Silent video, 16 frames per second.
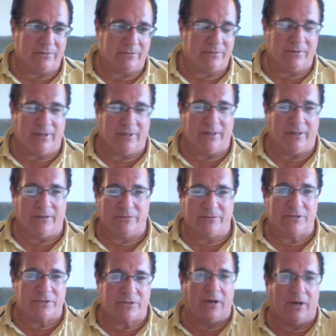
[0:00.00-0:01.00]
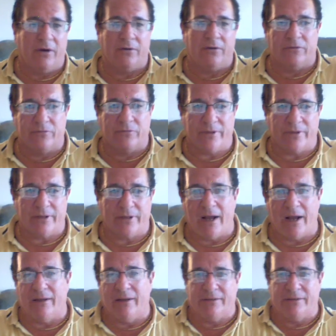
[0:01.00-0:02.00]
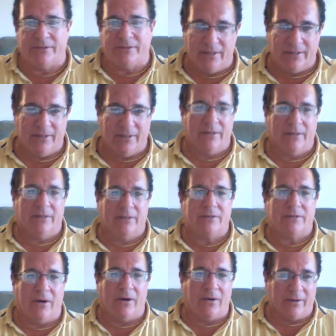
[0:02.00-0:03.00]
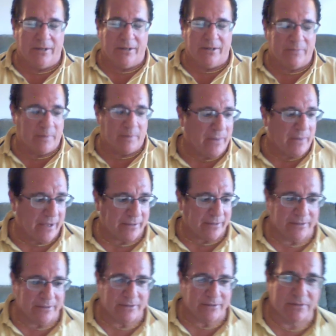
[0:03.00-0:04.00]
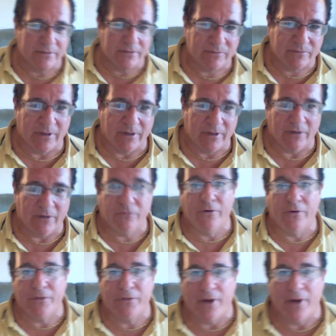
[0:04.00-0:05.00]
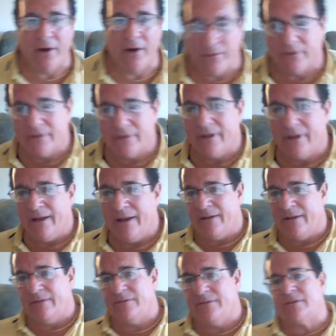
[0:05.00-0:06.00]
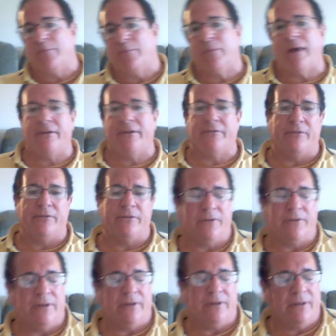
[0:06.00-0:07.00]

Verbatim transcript: you know just 100 for the college. So I'll give him the package, you know, for the 100 and just apply the 50.